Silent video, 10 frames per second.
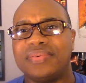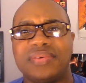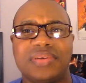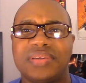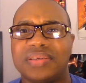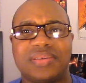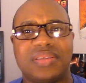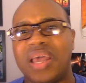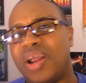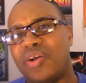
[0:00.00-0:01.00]
He's just
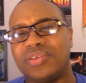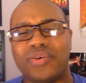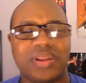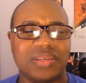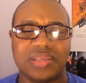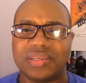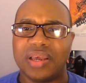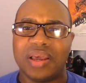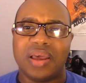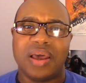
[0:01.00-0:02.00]
there, so it just.
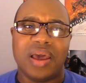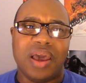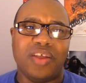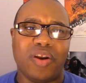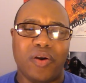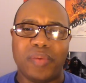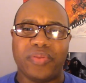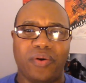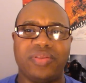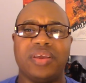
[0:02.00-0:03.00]
And only
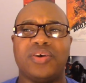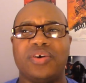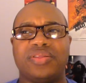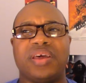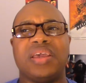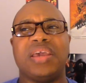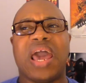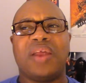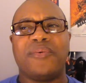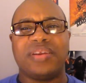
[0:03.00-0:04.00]
thing, good thing he
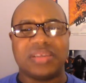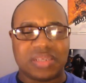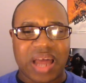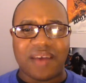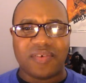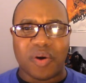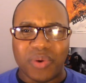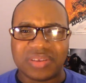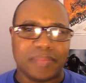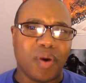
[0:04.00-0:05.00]
had over his life
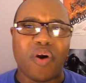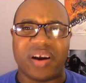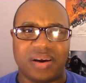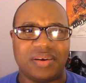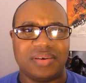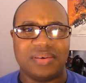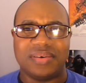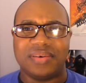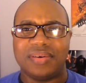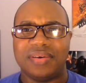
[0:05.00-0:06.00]
was Amora,
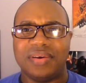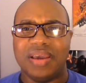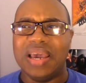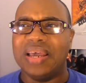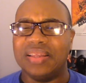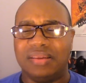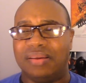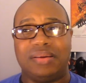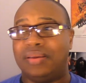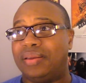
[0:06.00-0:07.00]
and
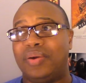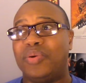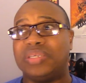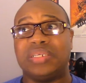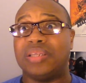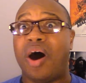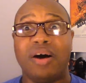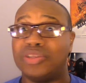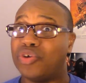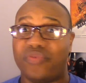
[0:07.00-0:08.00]
which is
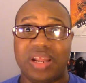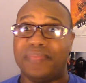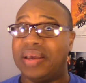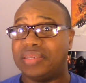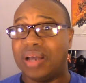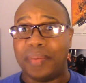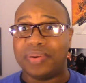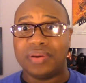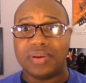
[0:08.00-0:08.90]
also really messed up.